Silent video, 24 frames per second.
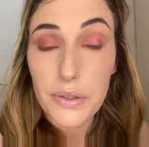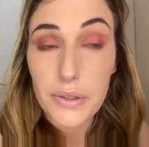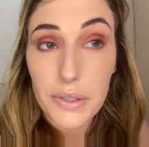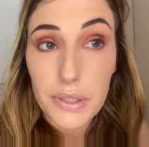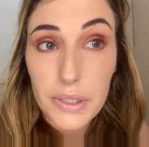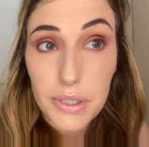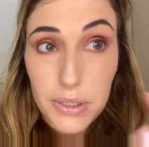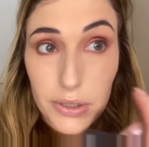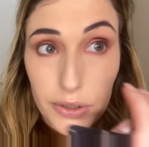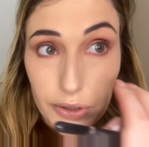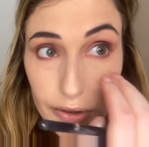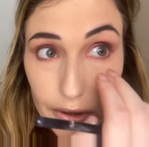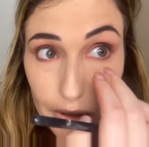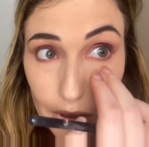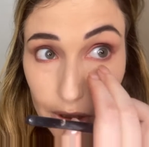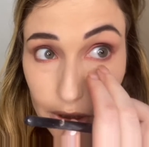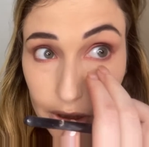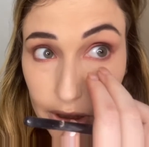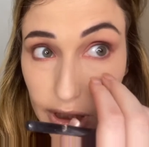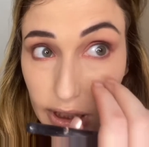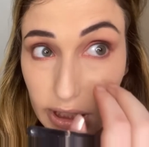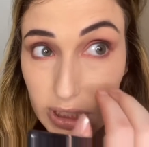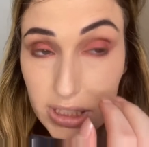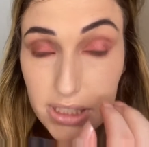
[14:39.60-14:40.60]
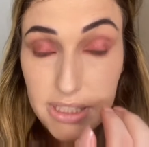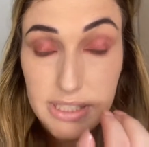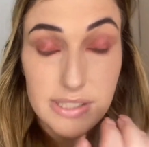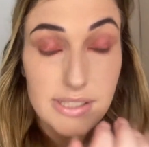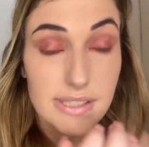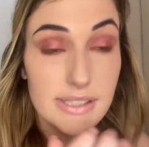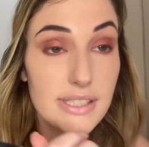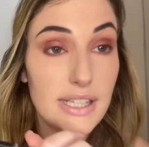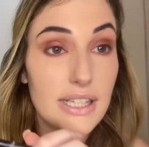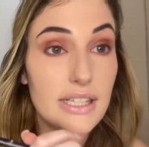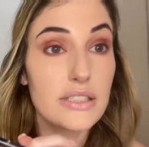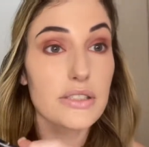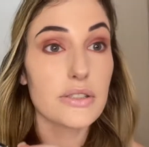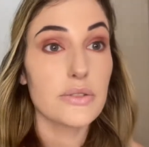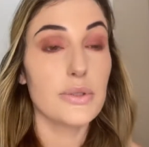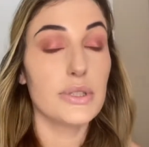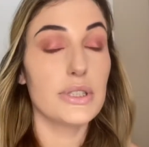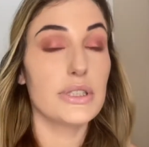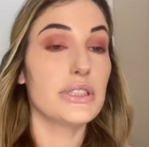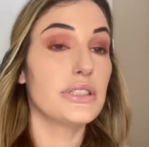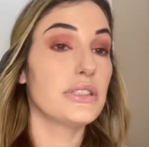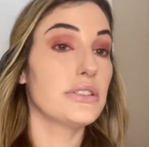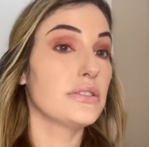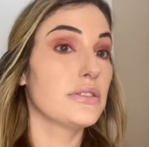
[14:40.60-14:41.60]
In your contact lenses as well,
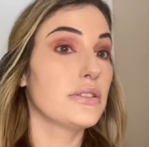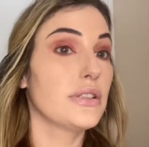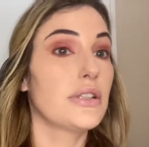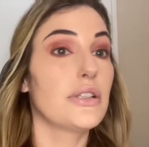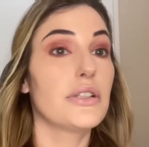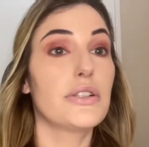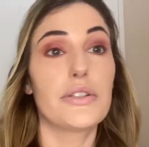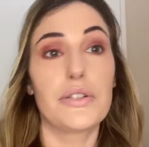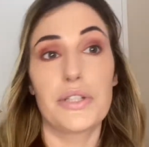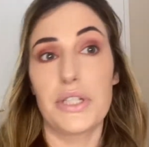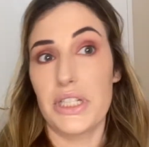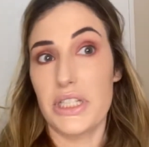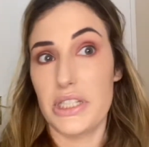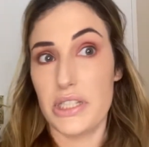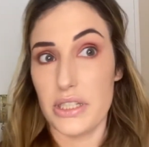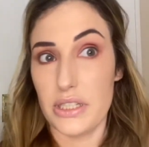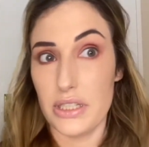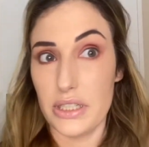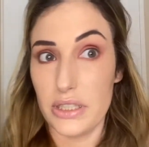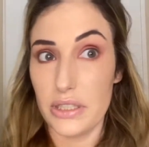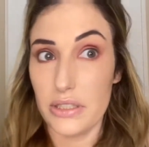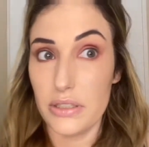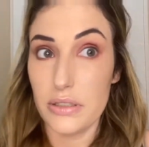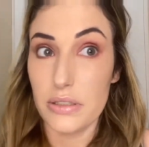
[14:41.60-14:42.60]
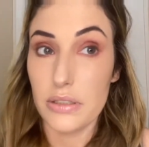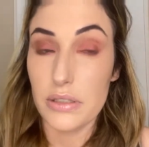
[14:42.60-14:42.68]
it's not a great idea.